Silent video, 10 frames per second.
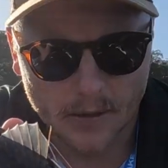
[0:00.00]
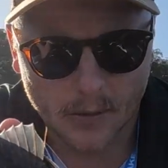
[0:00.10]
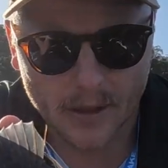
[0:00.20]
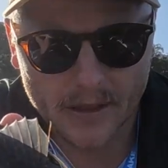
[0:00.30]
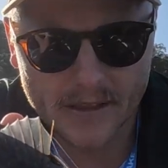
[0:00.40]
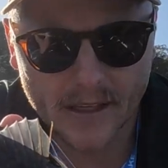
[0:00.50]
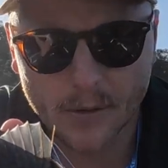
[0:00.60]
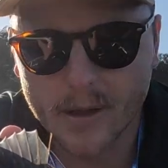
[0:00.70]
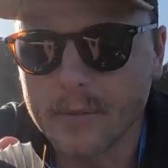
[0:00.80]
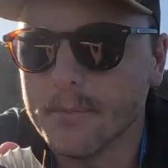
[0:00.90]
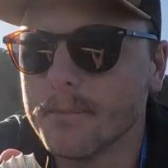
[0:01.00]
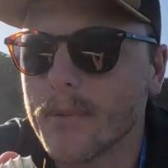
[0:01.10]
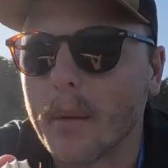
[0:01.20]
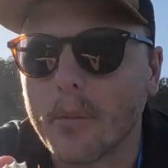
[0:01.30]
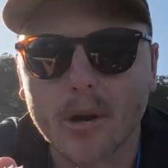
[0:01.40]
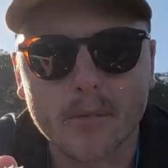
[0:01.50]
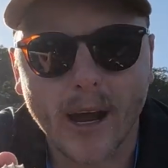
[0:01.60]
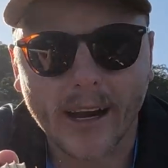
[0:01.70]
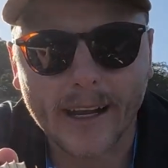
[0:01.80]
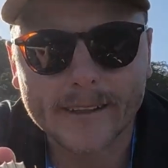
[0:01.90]
quickly deal with him and put him
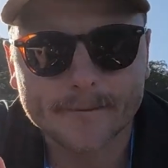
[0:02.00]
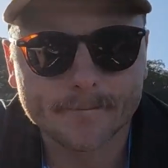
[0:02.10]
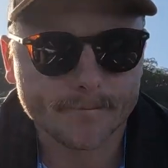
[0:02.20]
back, hey?